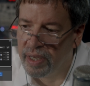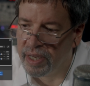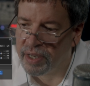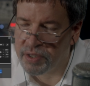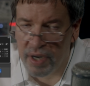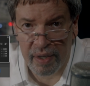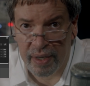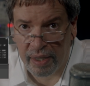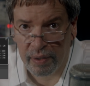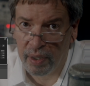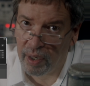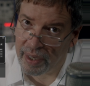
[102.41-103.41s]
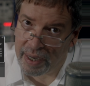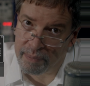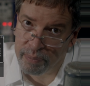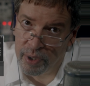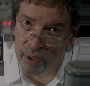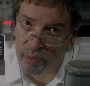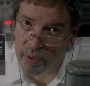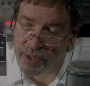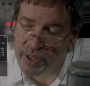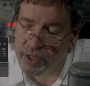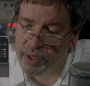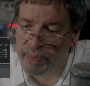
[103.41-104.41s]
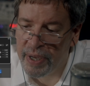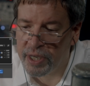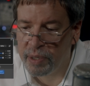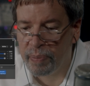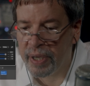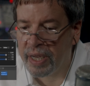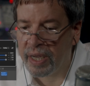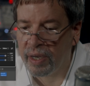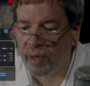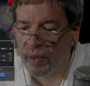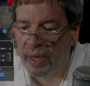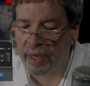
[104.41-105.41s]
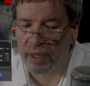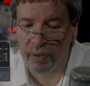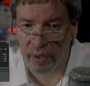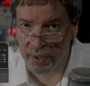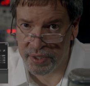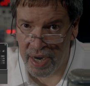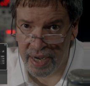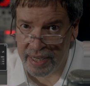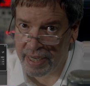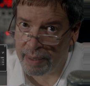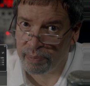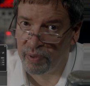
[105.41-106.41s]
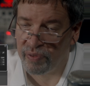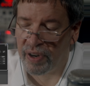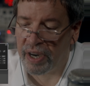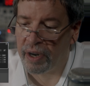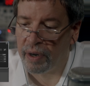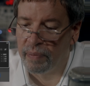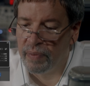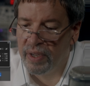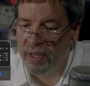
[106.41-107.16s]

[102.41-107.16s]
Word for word: It's not like Little Amp, which is meant to be like a little tiny amplifier.